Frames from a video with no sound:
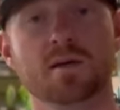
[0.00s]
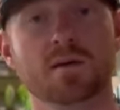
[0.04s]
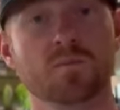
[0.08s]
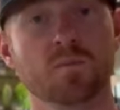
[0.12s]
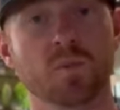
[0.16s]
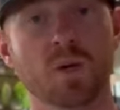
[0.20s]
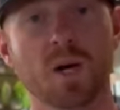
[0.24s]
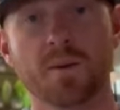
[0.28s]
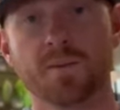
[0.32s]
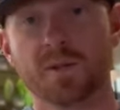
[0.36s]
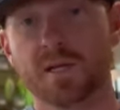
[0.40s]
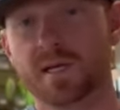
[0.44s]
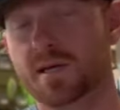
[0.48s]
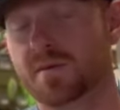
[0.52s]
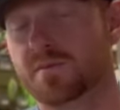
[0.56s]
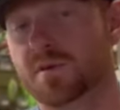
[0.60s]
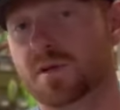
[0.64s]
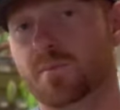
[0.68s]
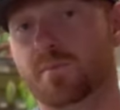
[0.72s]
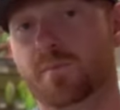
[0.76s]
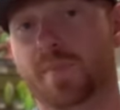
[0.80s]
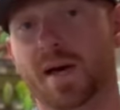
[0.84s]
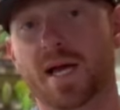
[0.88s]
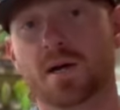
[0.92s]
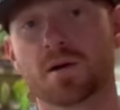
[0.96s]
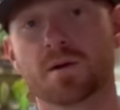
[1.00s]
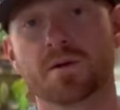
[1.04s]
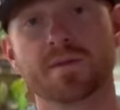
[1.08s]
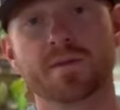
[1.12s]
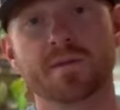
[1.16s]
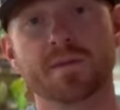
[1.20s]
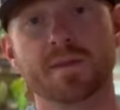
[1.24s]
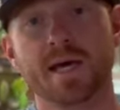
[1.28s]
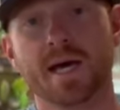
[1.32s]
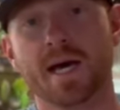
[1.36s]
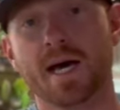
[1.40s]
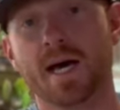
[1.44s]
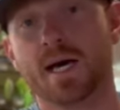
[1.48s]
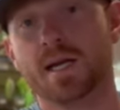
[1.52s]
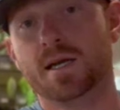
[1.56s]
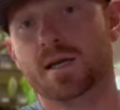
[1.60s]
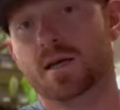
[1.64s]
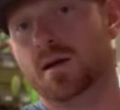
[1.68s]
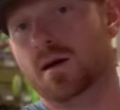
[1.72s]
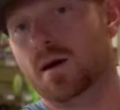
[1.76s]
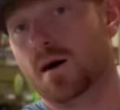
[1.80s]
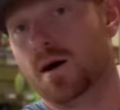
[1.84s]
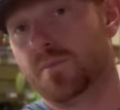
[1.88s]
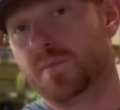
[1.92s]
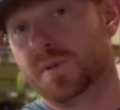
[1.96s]
probably even better than
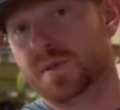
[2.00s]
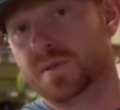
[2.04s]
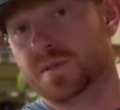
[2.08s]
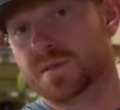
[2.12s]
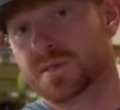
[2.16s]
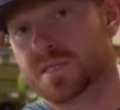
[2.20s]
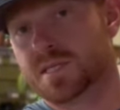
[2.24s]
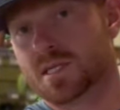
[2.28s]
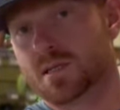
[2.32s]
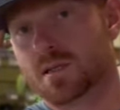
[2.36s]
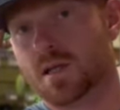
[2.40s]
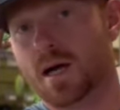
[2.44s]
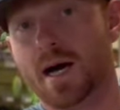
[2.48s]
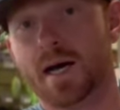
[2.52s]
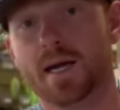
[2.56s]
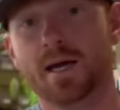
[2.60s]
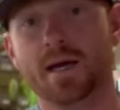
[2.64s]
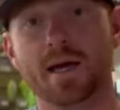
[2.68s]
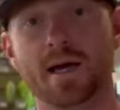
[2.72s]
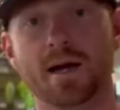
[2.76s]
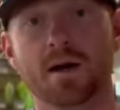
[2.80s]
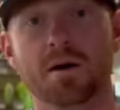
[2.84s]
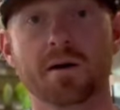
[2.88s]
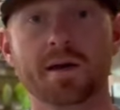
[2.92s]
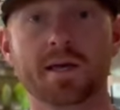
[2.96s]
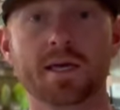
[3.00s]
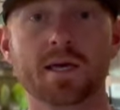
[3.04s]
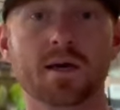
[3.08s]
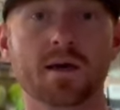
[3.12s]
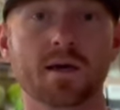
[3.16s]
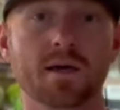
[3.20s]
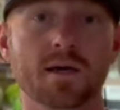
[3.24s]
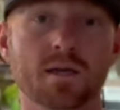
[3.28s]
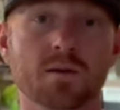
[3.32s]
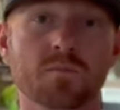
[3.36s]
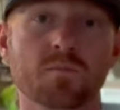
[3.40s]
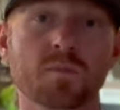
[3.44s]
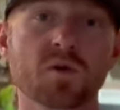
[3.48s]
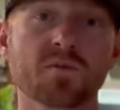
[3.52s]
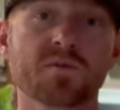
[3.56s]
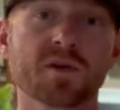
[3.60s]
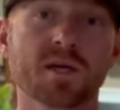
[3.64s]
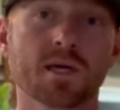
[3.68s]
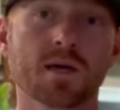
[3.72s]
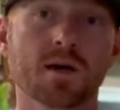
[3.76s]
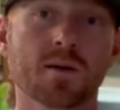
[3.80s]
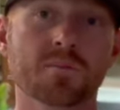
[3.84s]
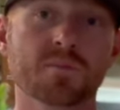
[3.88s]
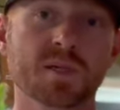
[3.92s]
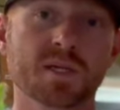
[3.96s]
that up in the Salida area and
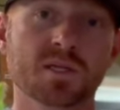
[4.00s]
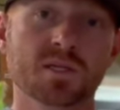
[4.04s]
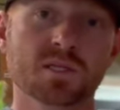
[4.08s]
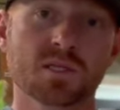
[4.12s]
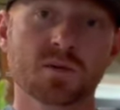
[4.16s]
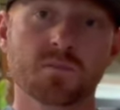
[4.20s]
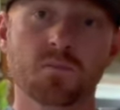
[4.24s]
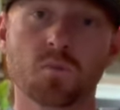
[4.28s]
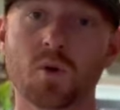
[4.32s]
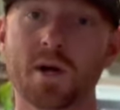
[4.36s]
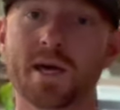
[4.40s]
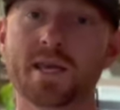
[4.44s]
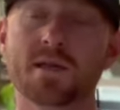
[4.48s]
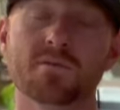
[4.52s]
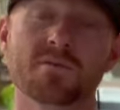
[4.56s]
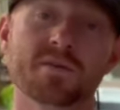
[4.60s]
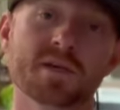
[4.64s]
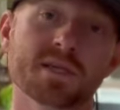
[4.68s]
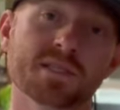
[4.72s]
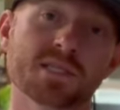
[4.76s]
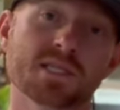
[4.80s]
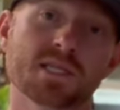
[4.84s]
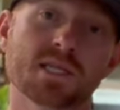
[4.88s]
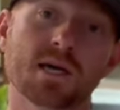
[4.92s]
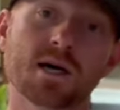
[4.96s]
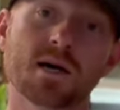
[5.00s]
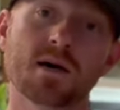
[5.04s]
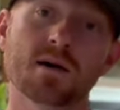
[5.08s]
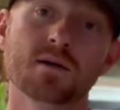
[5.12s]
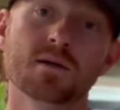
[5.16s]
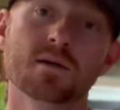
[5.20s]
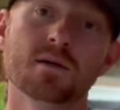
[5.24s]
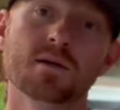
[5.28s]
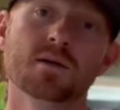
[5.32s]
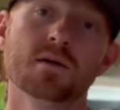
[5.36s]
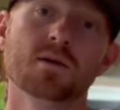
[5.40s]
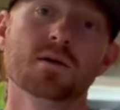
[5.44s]
moving up into Buena Vista,